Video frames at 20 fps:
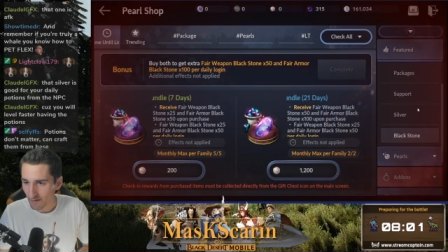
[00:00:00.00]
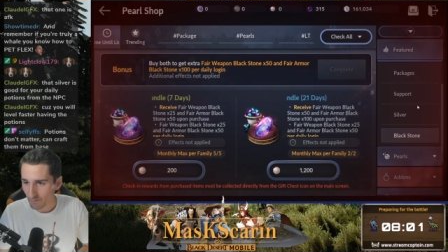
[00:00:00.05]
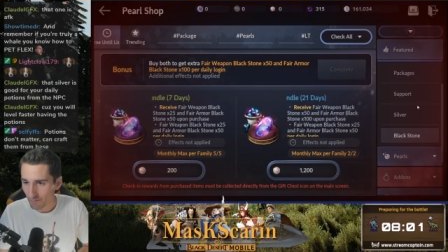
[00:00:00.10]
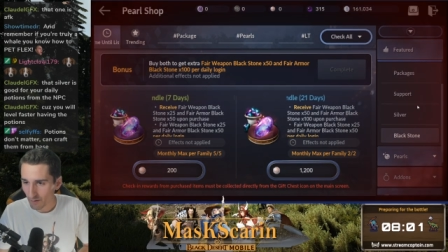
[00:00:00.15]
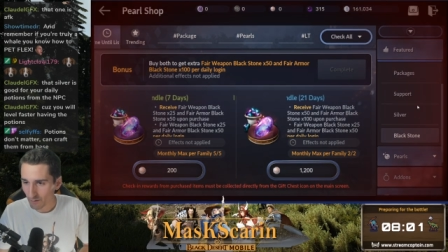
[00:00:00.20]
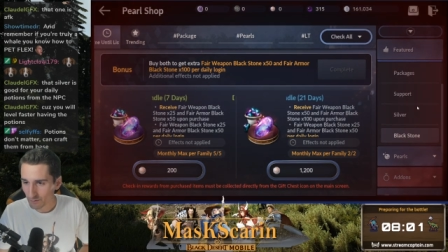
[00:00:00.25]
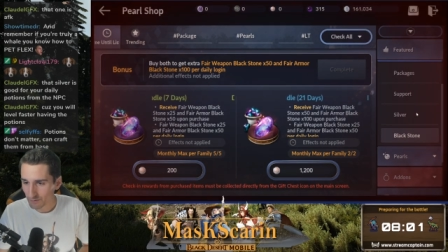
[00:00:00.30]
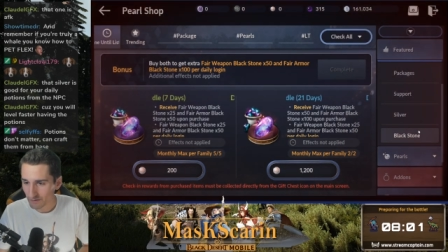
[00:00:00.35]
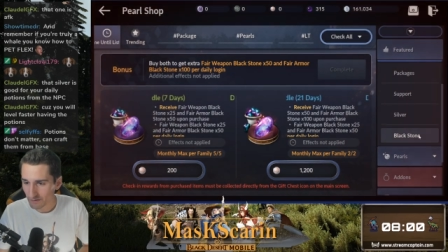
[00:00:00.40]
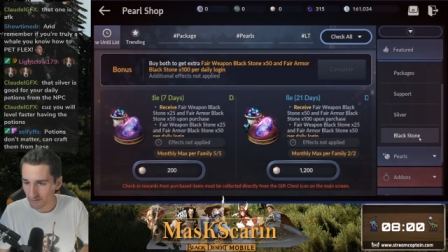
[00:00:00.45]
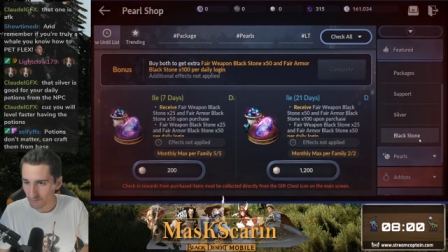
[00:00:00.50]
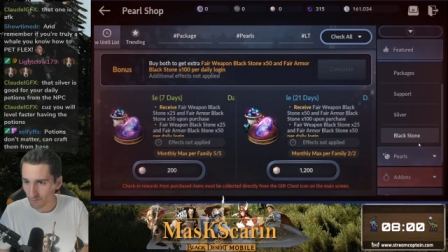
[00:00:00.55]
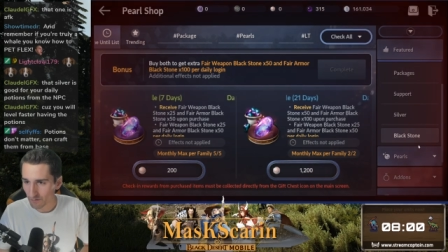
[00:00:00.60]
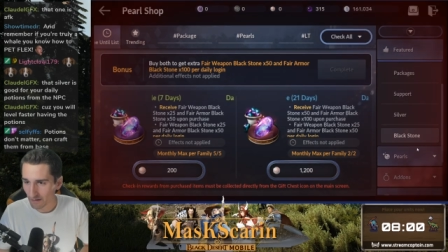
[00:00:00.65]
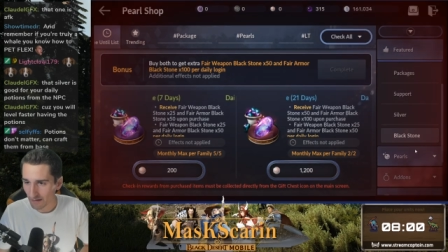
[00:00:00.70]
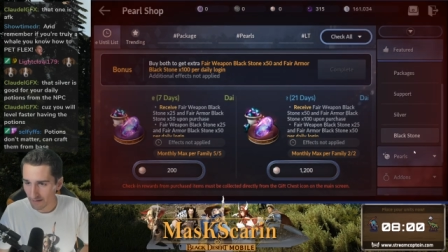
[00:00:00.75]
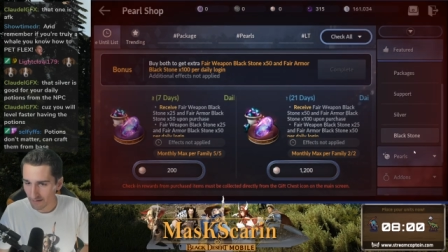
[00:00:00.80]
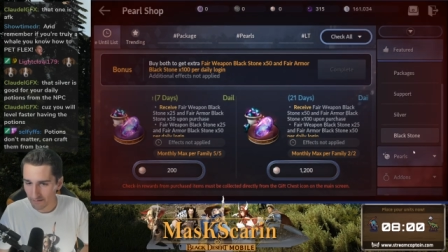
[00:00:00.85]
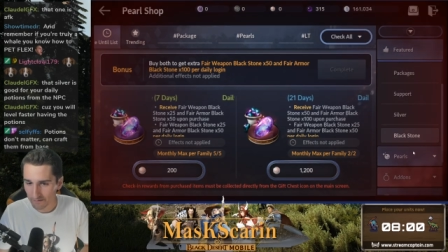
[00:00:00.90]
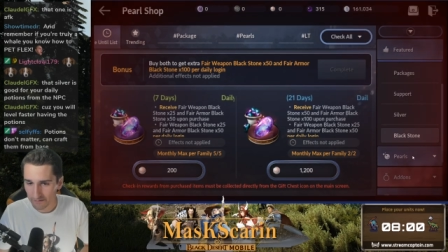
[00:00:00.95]
Potions.
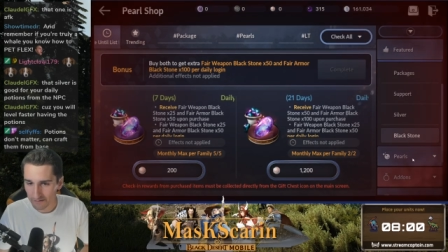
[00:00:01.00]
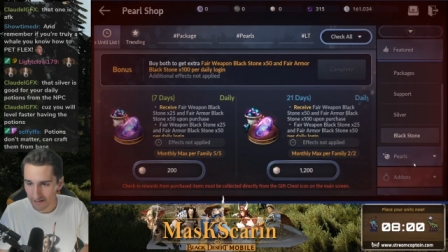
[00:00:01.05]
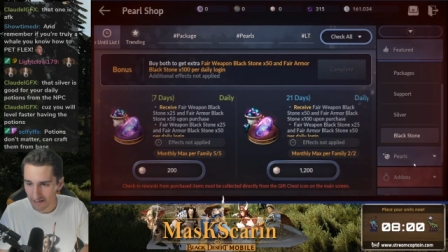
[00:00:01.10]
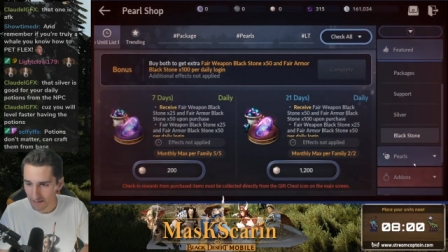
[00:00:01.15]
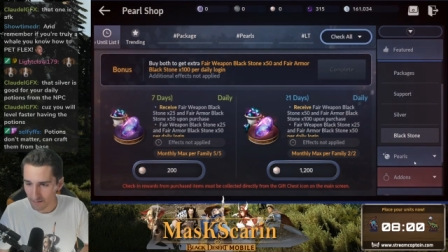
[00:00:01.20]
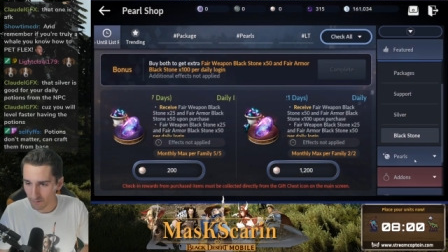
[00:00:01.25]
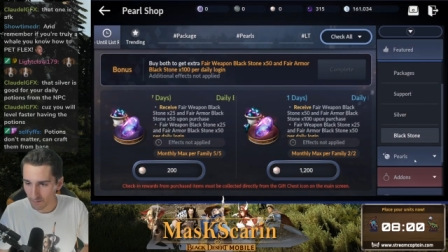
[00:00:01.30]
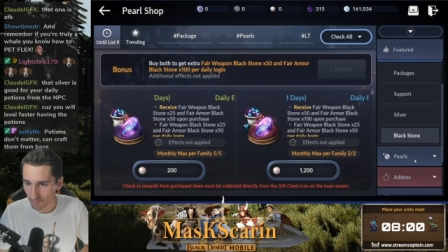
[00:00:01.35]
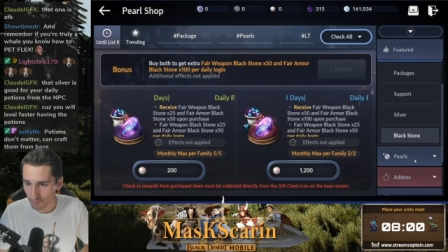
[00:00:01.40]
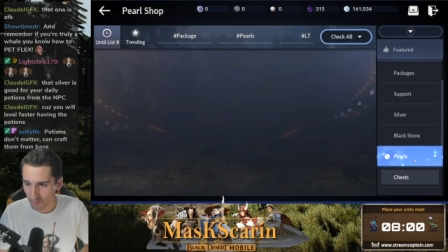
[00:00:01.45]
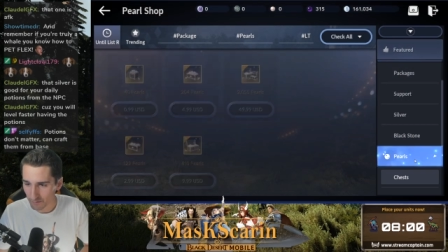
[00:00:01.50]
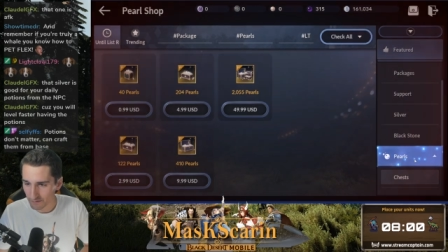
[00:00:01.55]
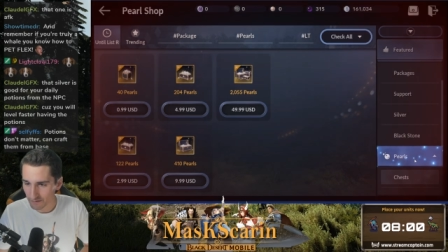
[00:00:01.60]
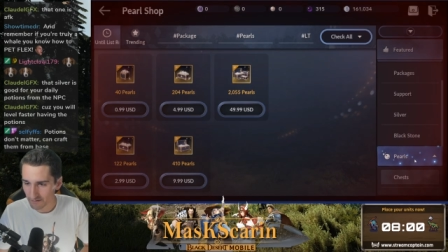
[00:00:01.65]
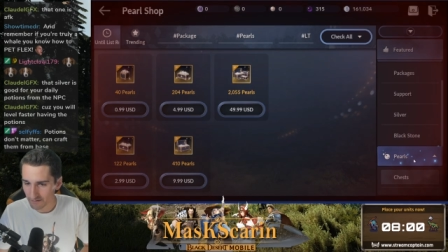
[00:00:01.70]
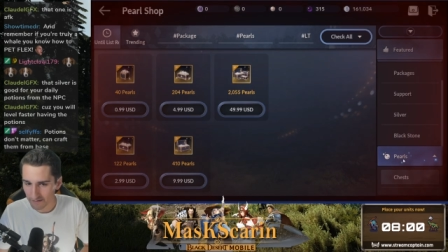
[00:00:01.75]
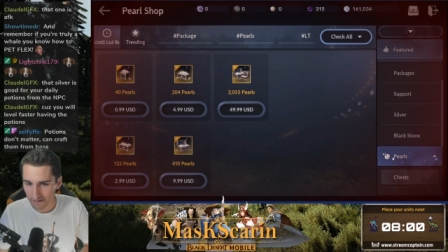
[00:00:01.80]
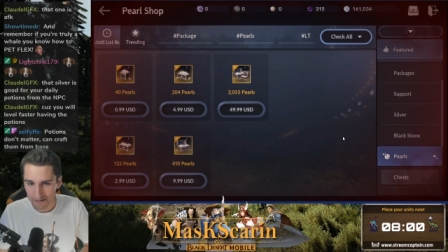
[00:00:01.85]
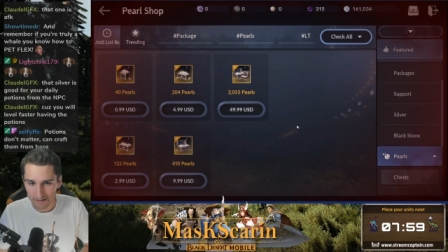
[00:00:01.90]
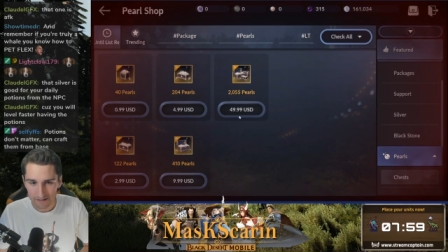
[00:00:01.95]
Well, I didn't even talk about
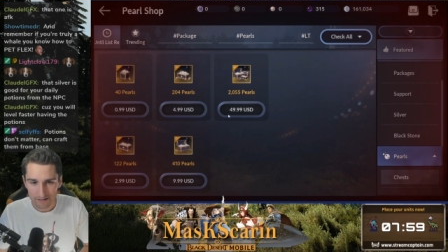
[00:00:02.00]
potions.